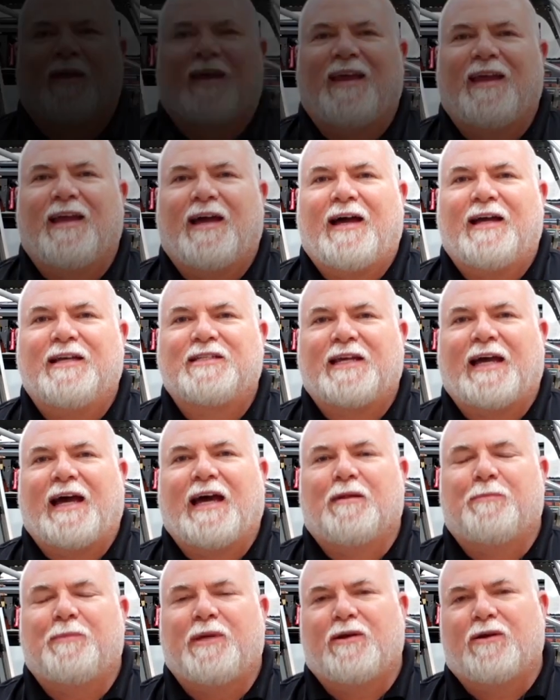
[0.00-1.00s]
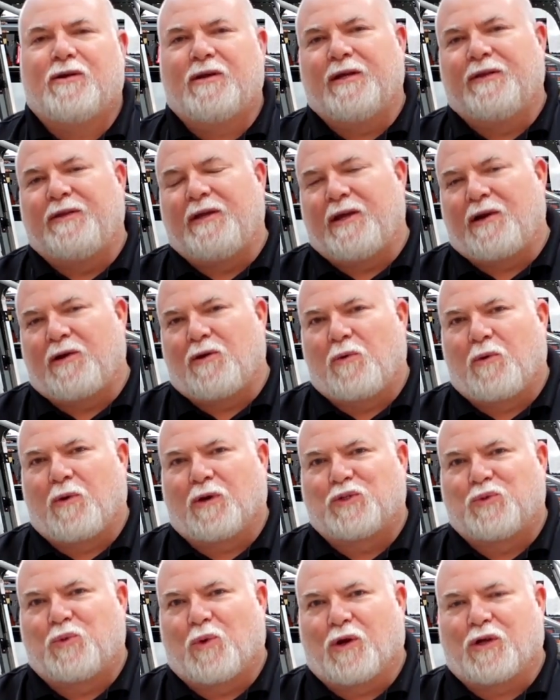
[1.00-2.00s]
Hey guys, Adam here in the
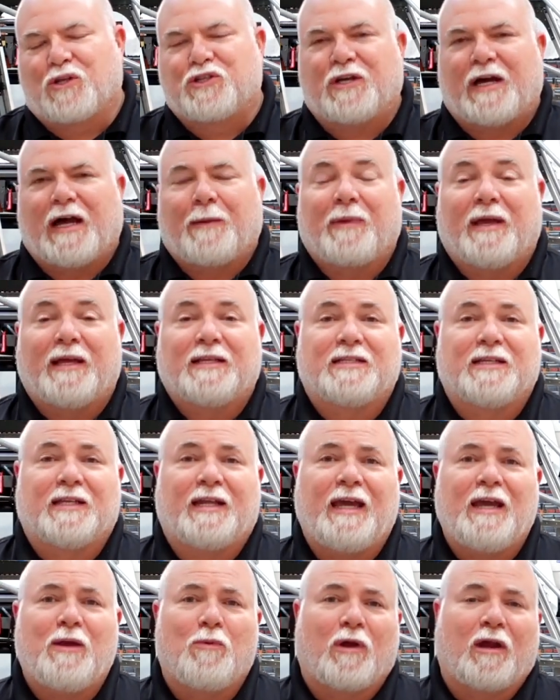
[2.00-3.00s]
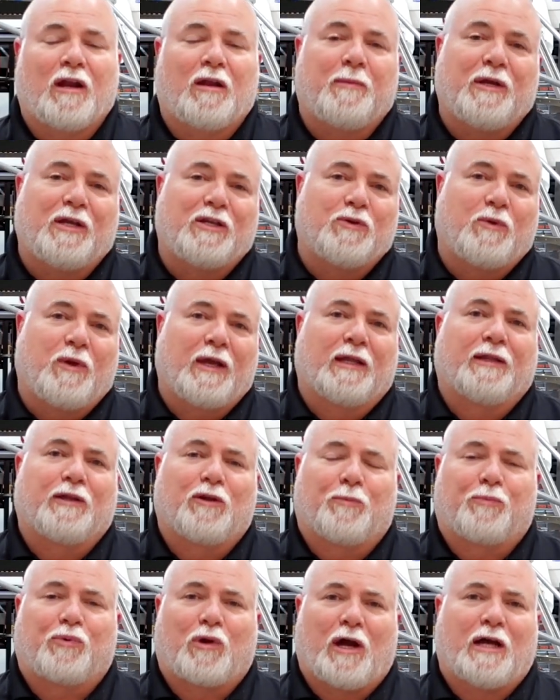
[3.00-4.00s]
Aeroworks workshop, and today we're going to be doing a
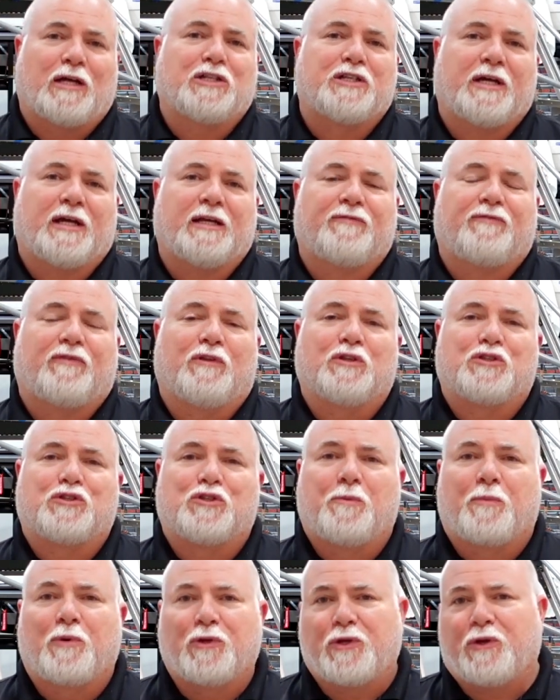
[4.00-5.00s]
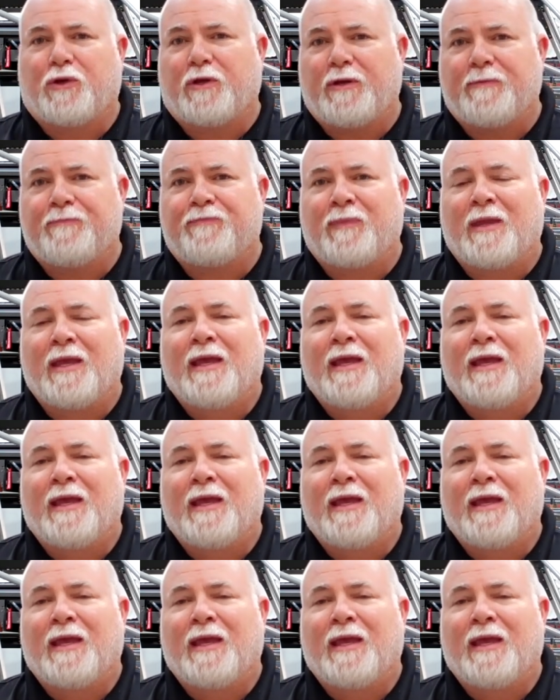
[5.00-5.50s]
little project for the Super Duty.